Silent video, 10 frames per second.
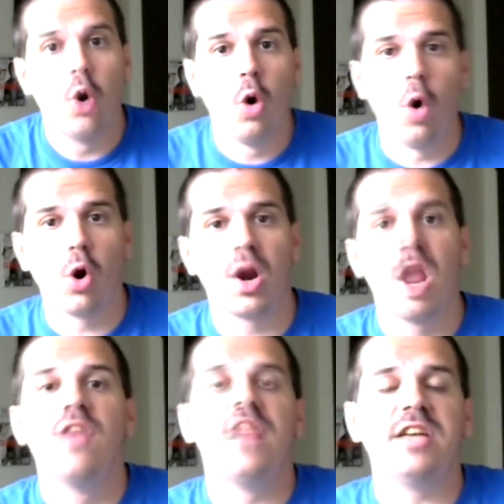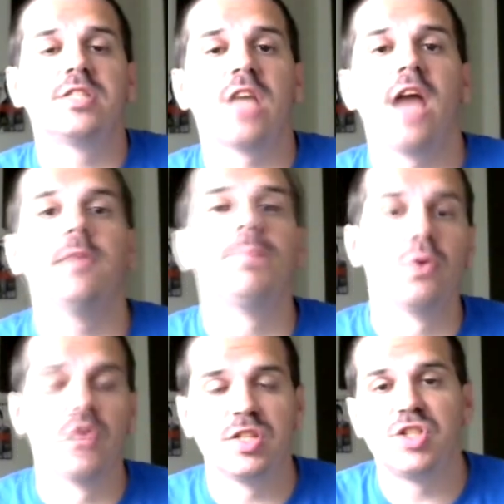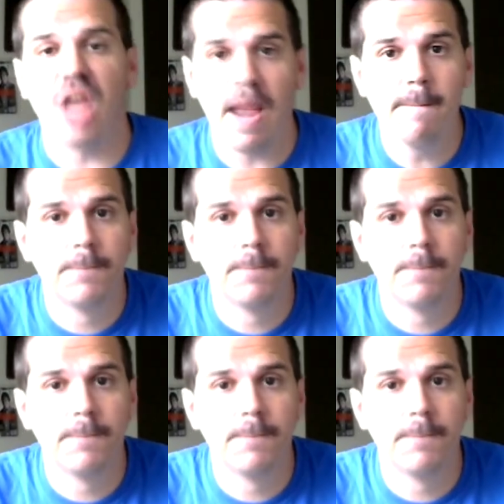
Or they decide to pull the same